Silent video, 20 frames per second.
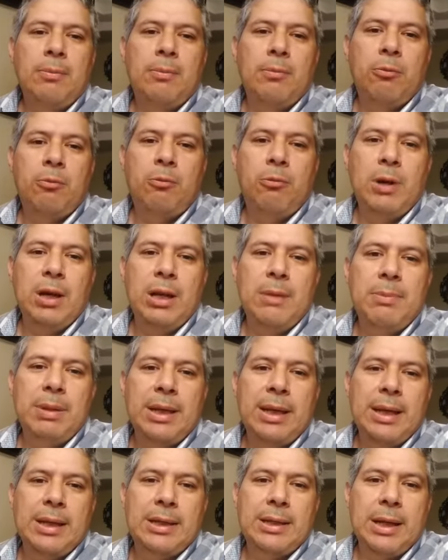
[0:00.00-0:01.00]
really
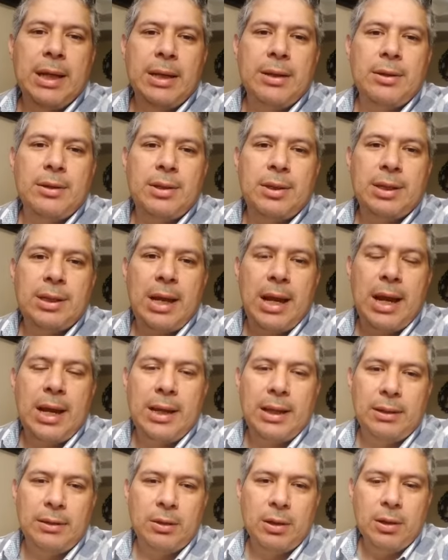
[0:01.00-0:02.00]
begin to
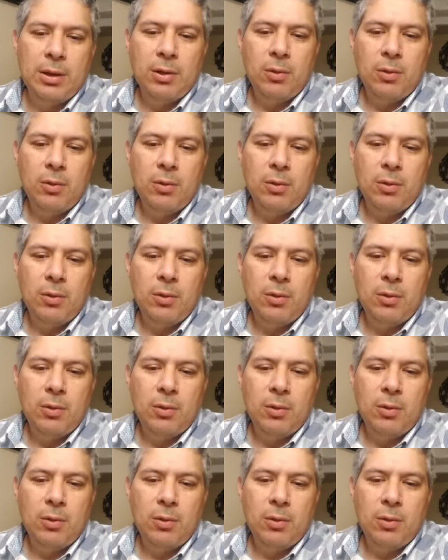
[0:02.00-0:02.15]
understand